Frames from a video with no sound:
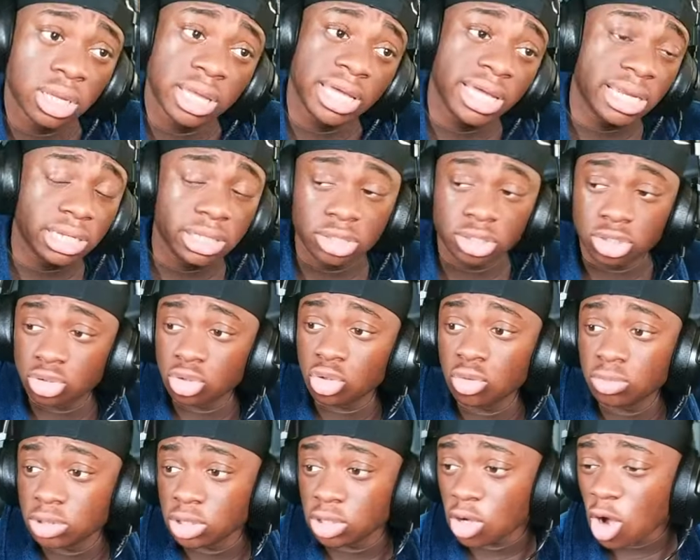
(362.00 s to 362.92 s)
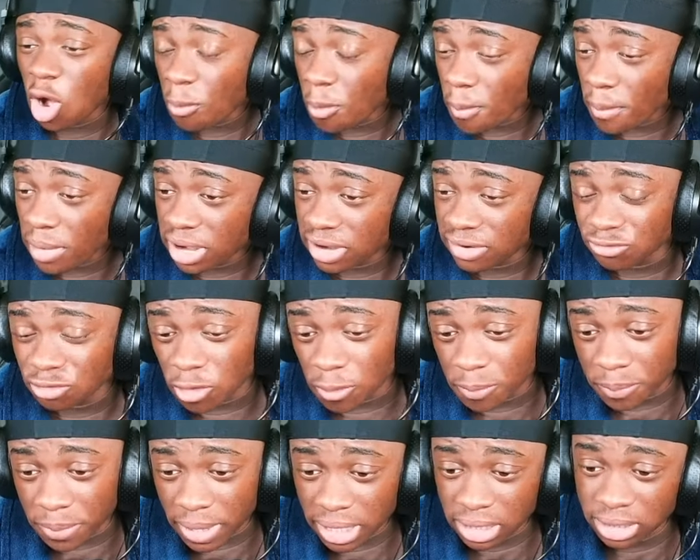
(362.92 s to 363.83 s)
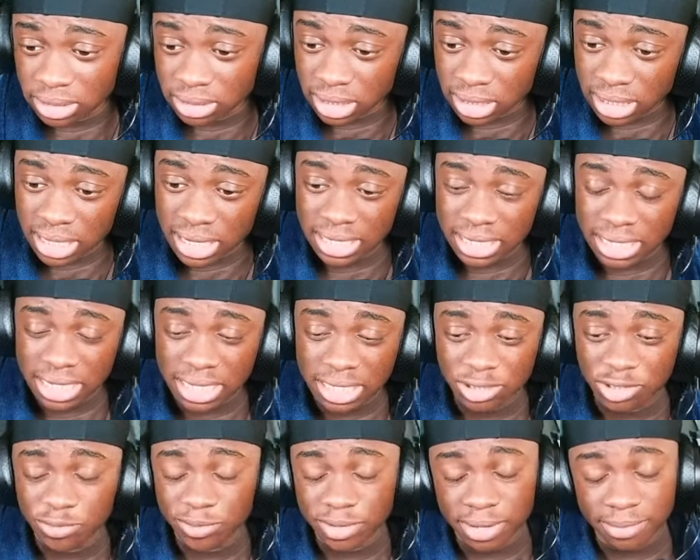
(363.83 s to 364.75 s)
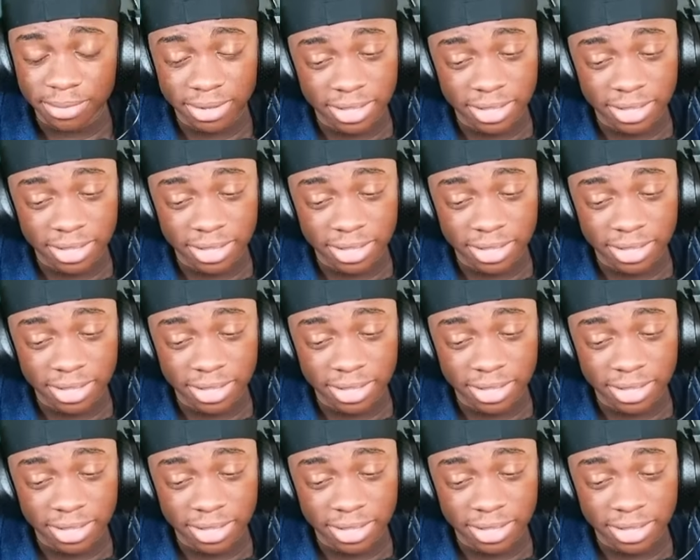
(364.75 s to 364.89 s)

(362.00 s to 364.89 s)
Headie, Stormzy. Copperman have dropped bangers. I can't lie to you, man. I'm